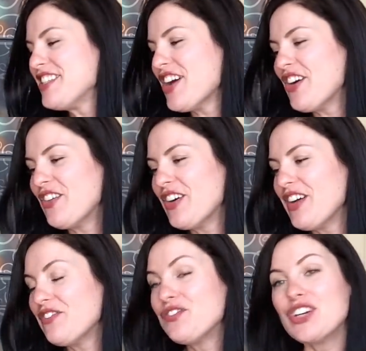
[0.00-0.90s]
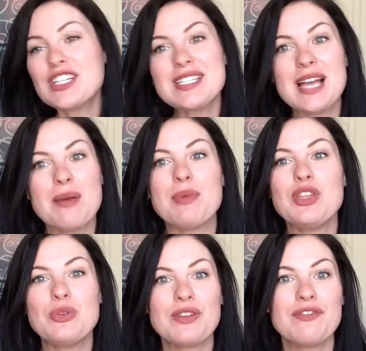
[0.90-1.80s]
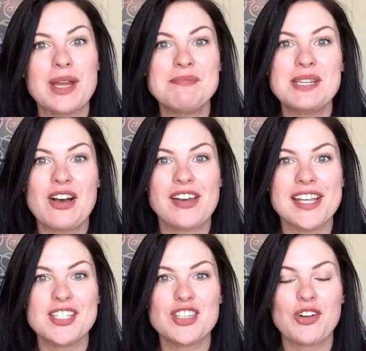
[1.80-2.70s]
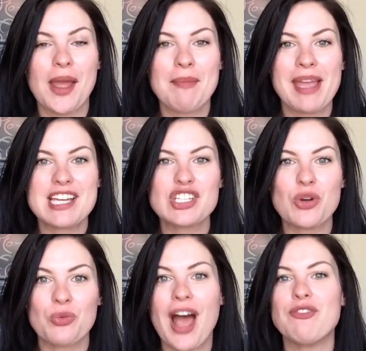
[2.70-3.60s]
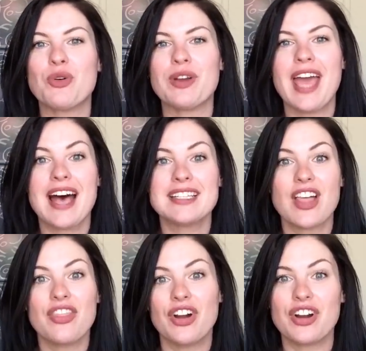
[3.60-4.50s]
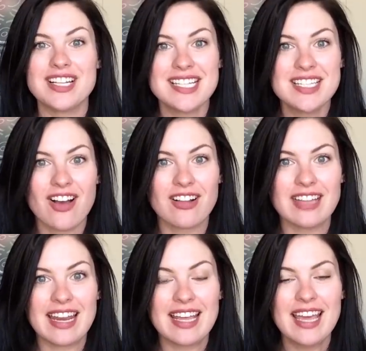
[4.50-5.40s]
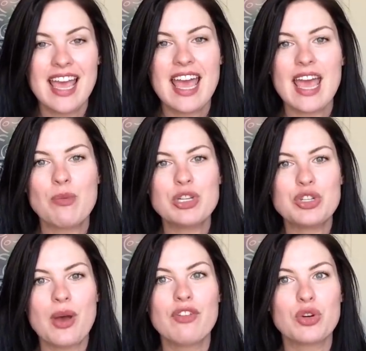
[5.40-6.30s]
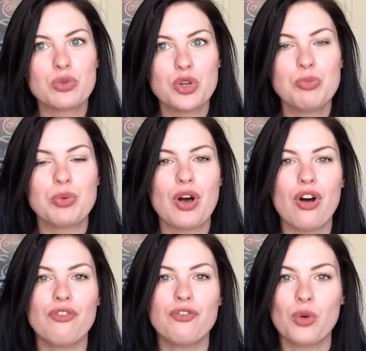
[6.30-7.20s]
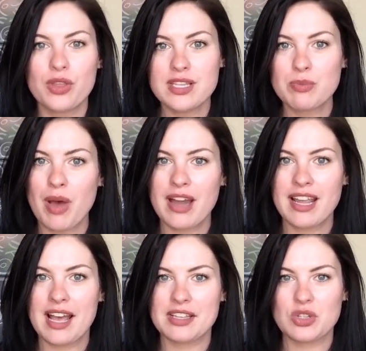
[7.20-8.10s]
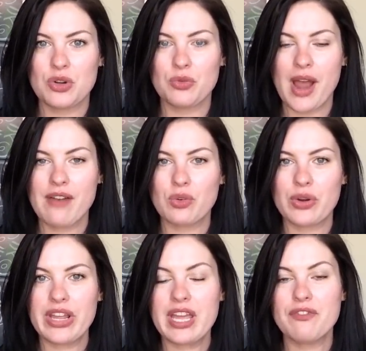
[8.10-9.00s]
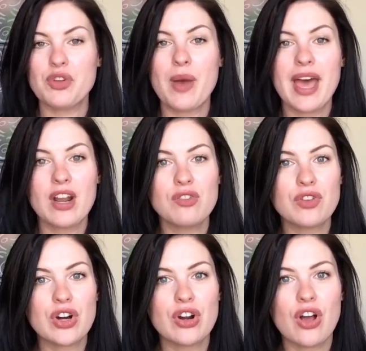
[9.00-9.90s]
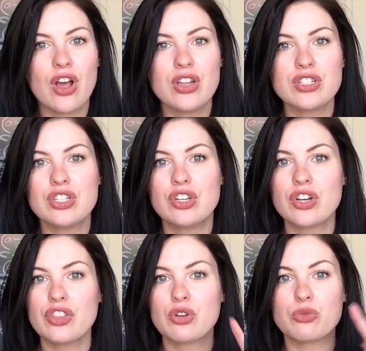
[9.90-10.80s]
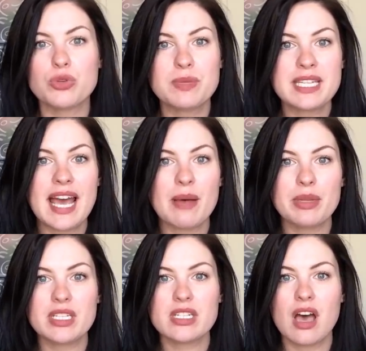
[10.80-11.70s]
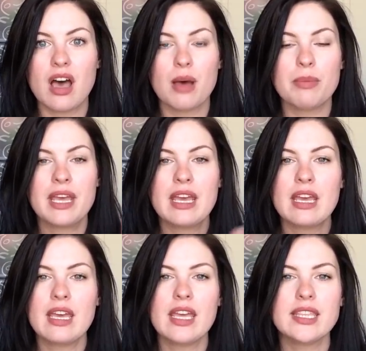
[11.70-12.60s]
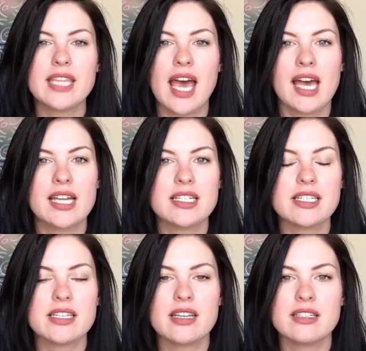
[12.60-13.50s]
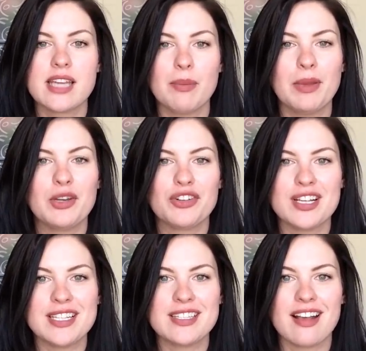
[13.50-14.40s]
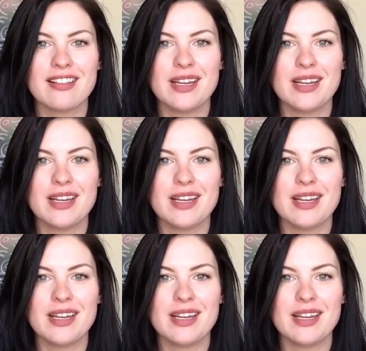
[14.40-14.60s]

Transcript: so first up, you can find me on Instagram and Ravelry as The Crazy Sock Lady. And we do have a group for this podcast on Ravelry, if you head over, look at the groups tab at the top, hit that, type in Crazy Sock